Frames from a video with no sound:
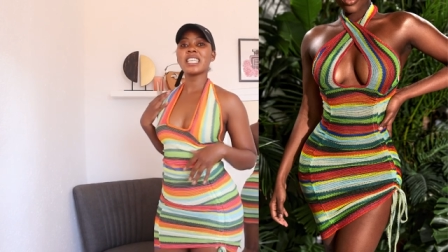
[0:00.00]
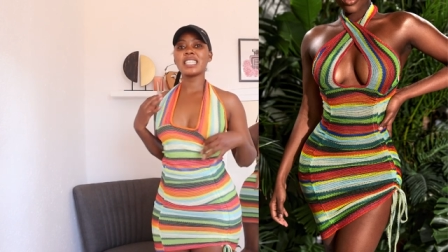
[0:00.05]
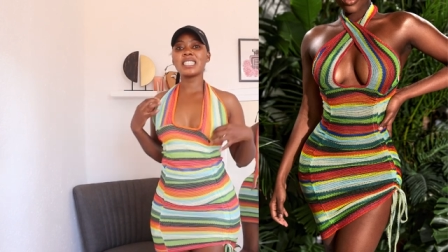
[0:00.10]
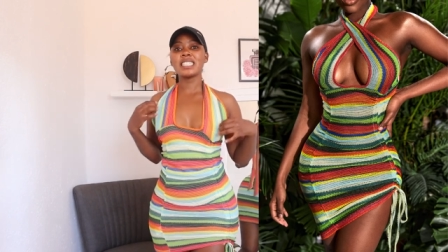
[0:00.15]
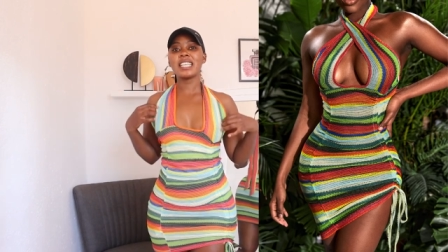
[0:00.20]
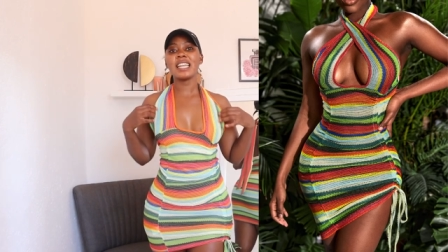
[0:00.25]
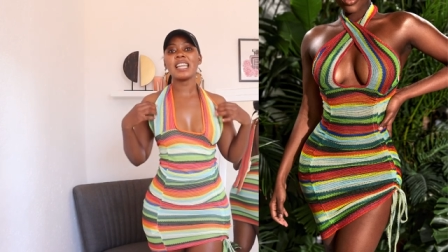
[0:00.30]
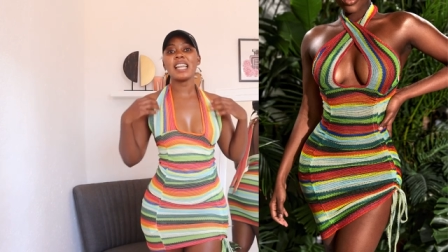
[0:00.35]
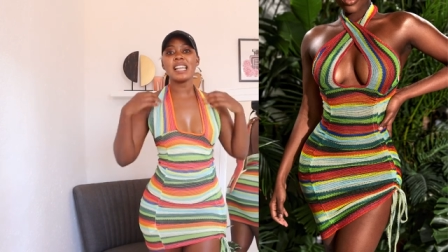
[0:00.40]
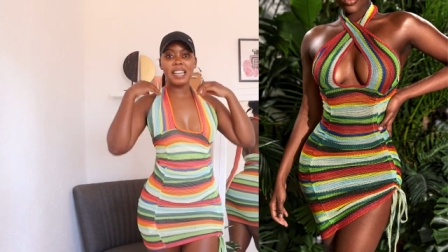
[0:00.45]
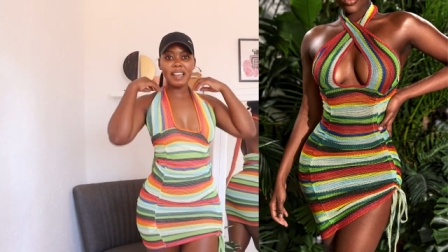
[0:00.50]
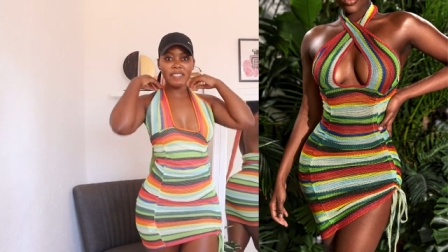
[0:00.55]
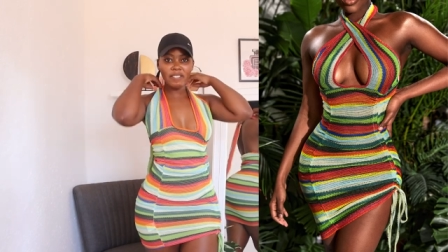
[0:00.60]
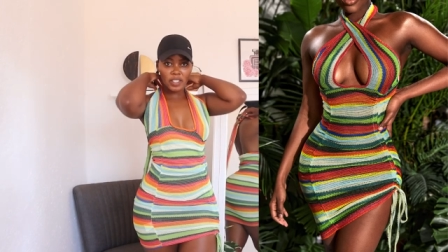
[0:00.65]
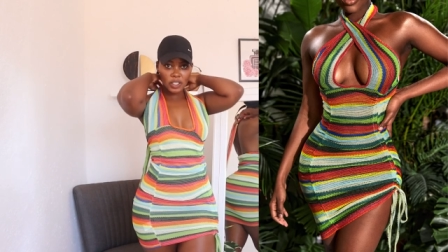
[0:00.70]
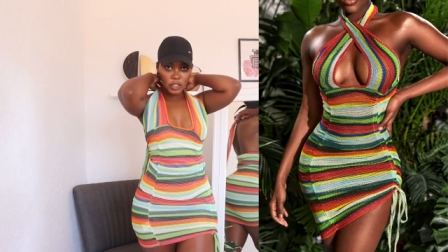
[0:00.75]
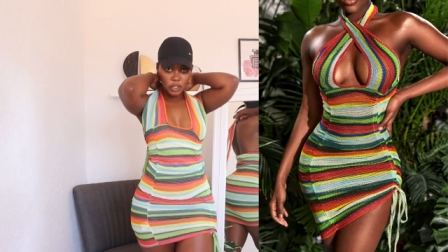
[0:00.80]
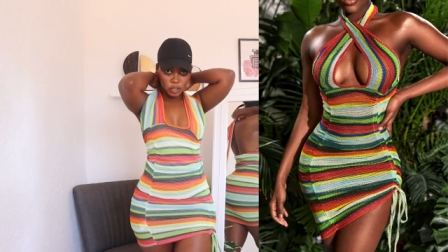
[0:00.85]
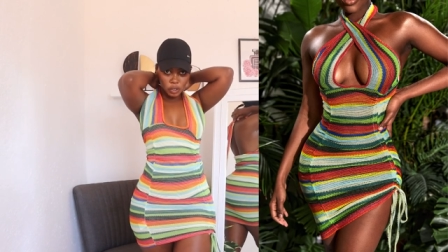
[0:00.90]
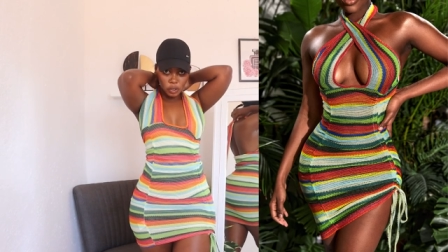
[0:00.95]
Kesana. Love
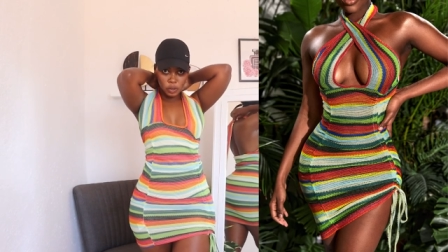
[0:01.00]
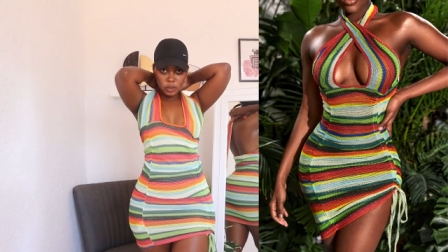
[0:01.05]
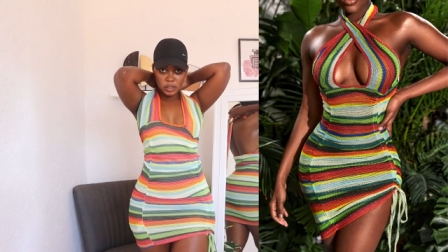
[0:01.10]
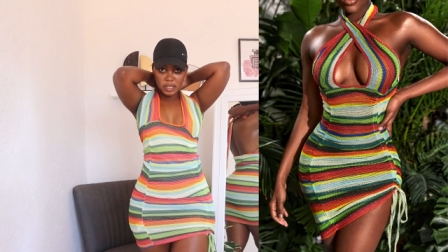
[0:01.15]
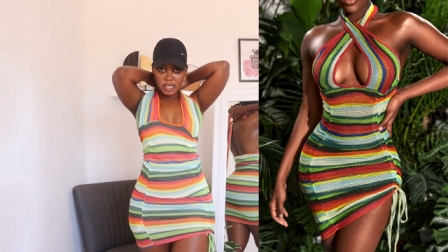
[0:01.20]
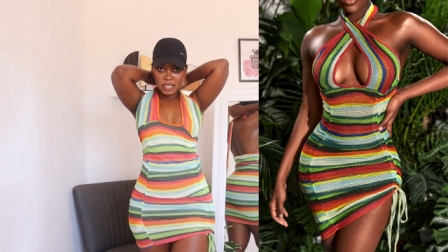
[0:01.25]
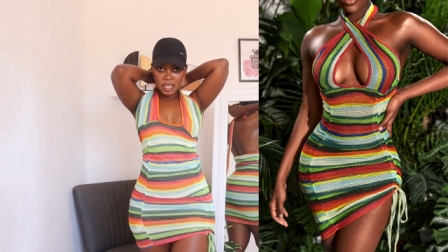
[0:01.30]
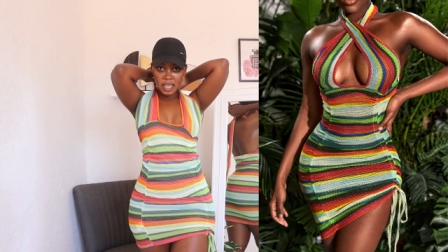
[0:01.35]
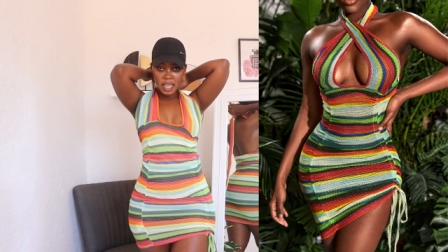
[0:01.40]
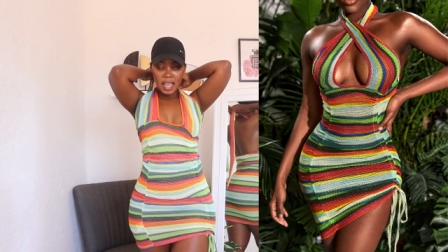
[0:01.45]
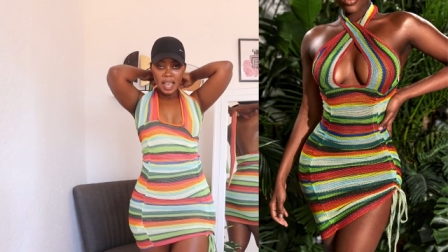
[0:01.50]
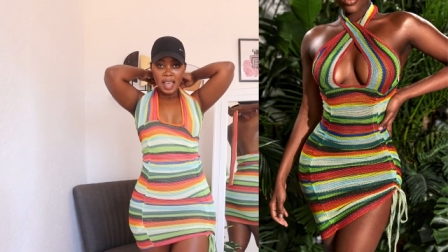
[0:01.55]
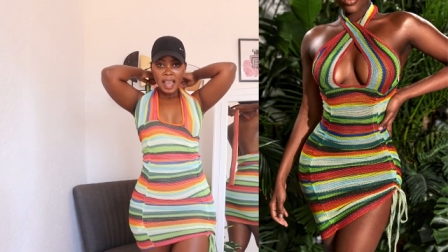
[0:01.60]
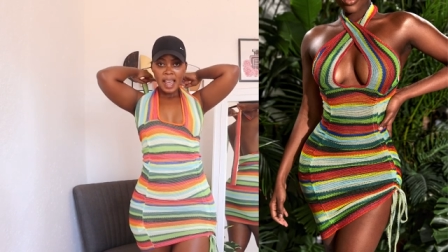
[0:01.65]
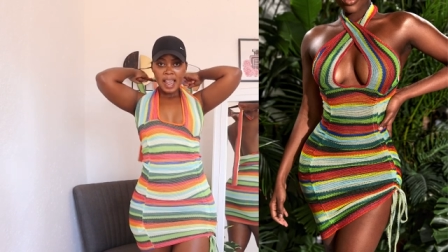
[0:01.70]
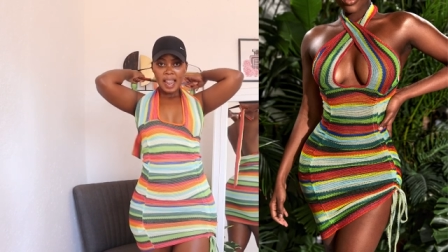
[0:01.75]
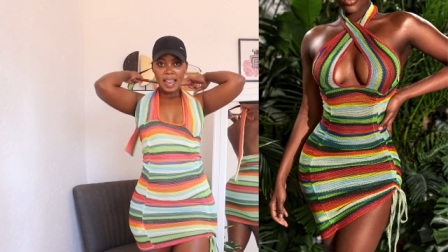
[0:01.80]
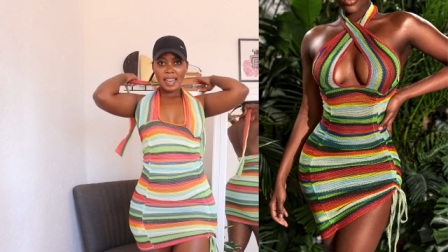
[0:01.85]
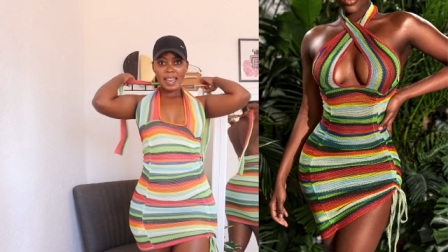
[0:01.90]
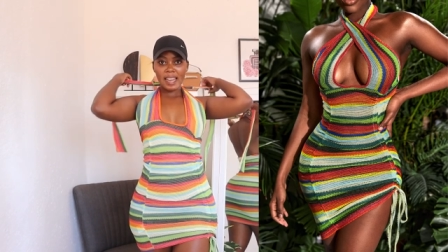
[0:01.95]
it, Lutz.
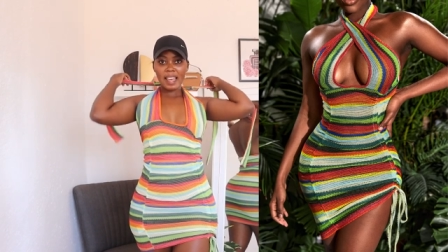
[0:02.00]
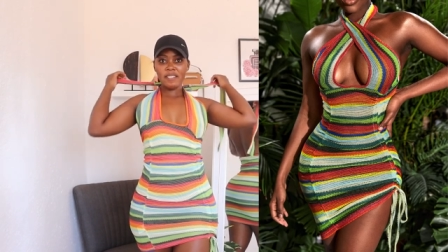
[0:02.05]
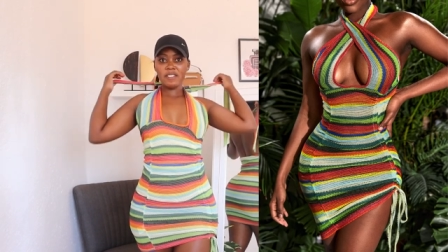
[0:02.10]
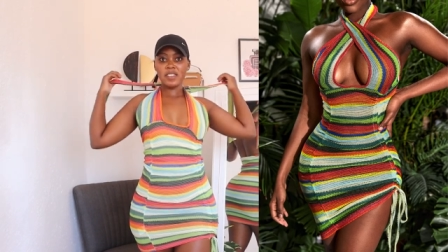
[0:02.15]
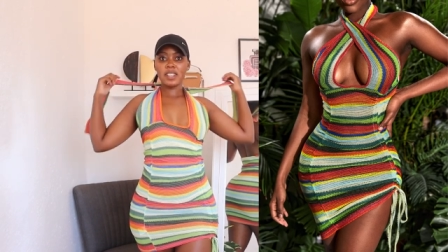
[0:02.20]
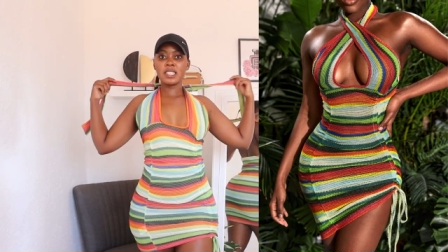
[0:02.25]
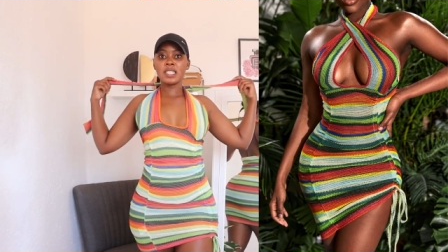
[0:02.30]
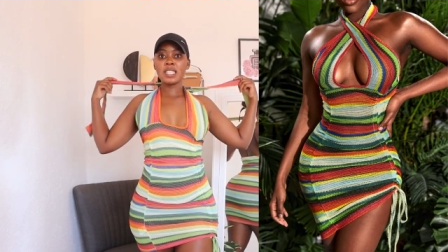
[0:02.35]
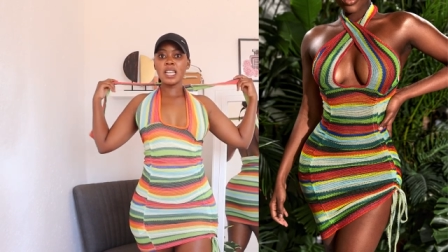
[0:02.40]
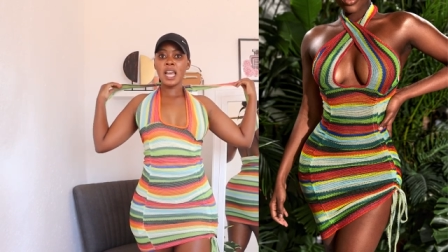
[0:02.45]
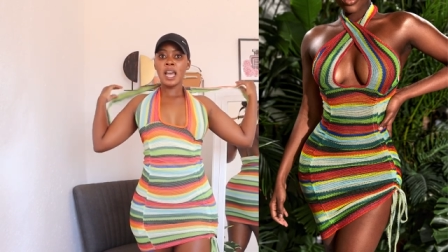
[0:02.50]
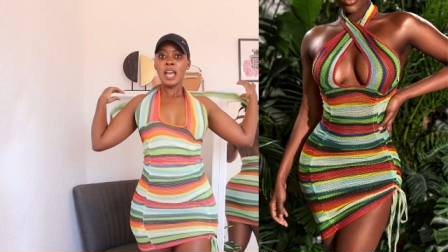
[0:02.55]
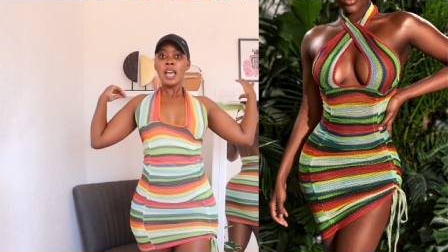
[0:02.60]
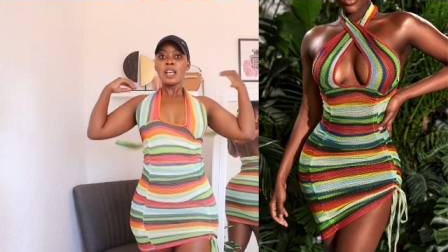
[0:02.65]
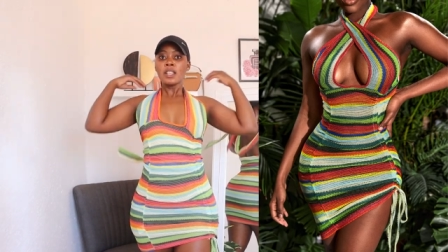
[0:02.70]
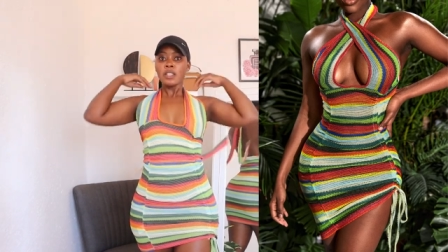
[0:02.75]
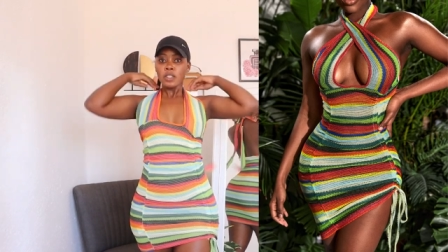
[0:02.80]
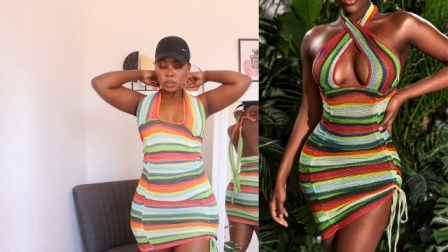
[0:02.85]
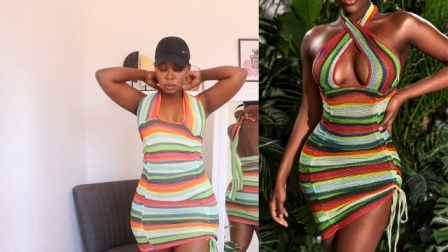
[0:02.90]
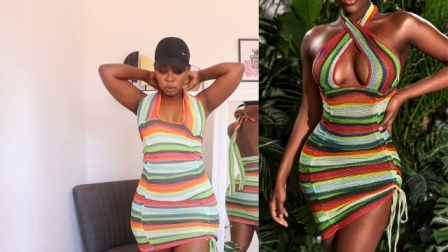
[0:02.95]
Love it.
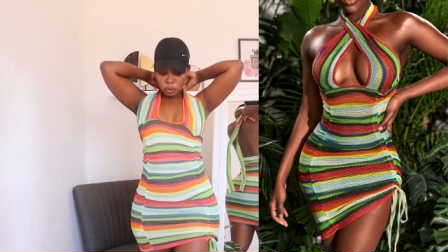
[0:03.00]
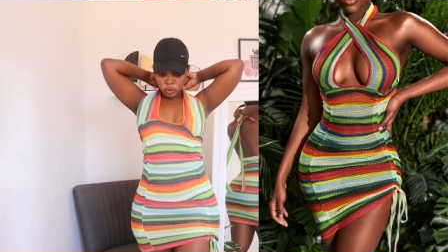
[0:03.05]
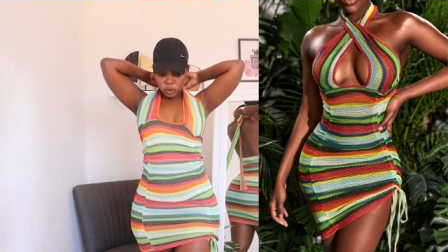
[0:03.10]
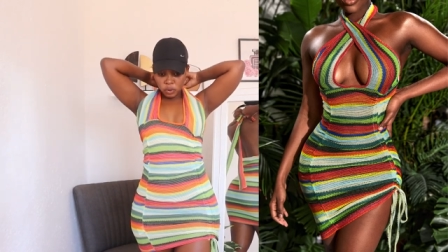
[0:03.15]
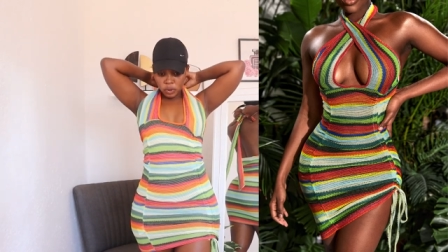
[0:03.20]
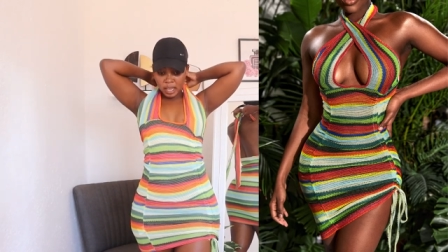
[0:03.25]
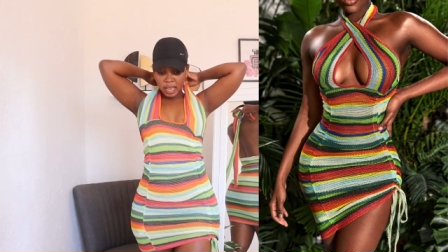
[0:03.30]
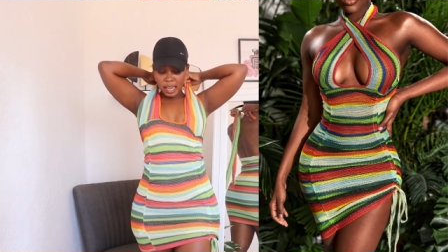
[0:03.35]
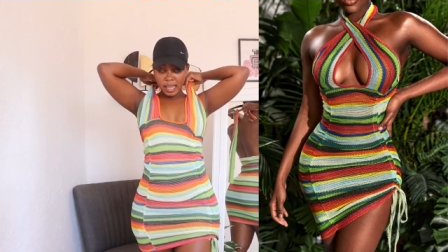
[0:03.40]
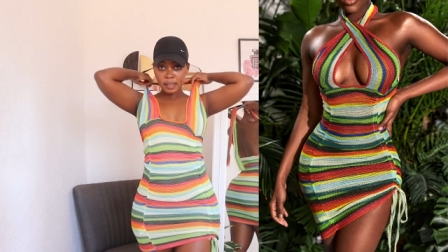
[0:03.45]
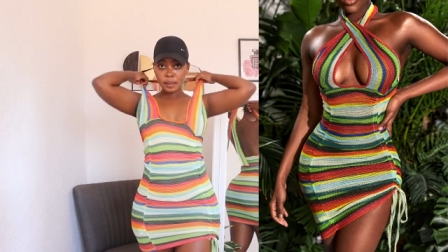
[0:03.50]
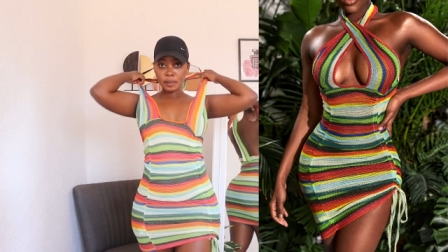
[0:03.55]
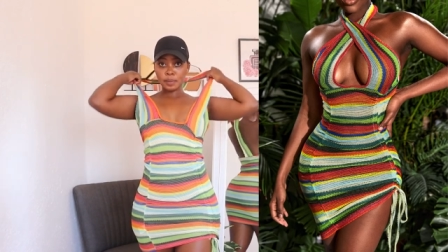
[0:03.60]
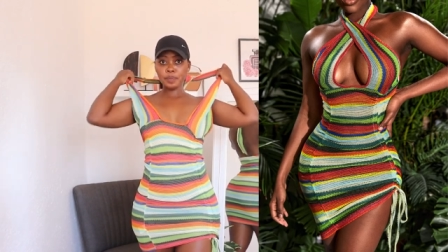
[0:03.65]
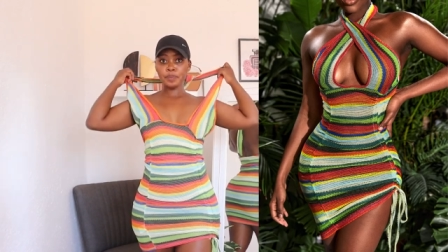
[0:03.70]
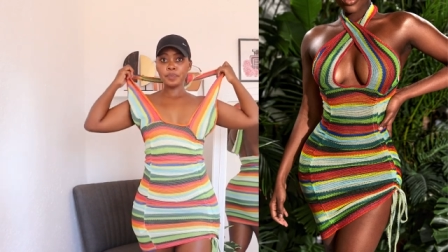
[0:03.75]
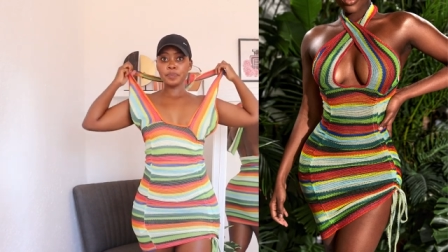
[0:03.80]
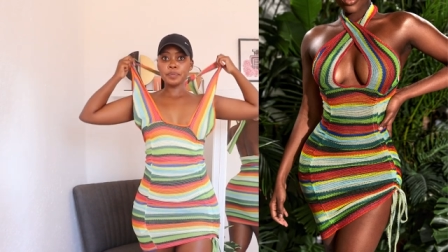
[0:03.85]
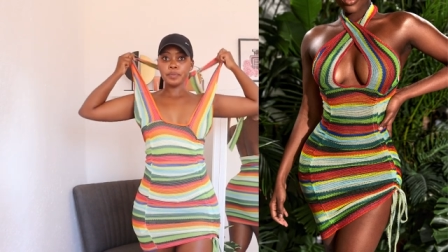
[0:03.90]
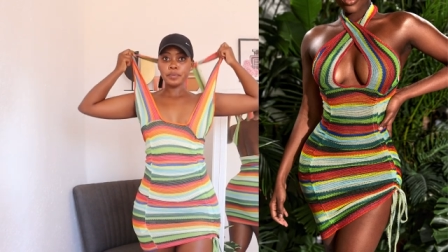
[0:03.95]
So you
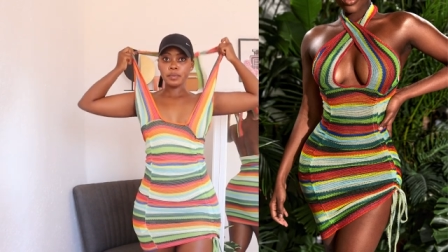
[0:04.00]
can